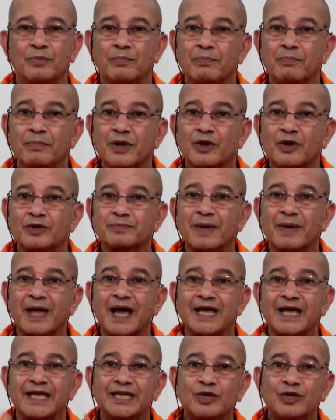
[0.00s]
Because my
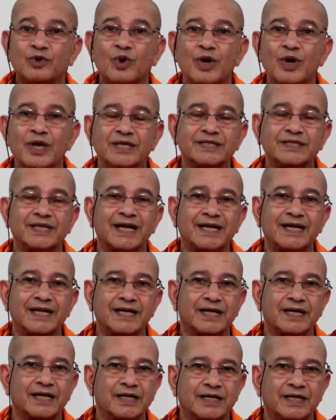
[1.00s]
ego is getting
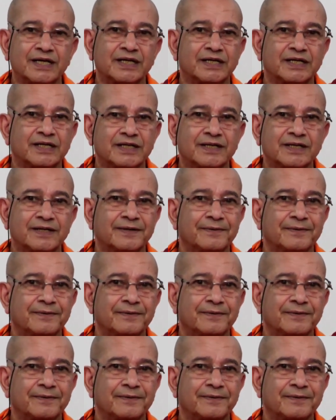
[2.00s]
hurt.